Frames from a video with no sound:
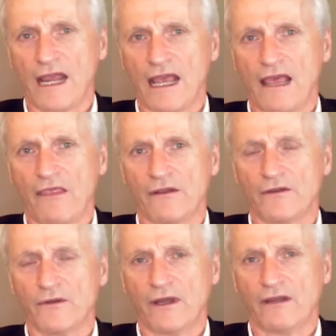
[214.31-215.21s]
and they're
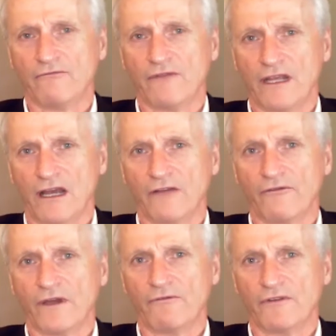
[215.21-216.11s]
doing videography and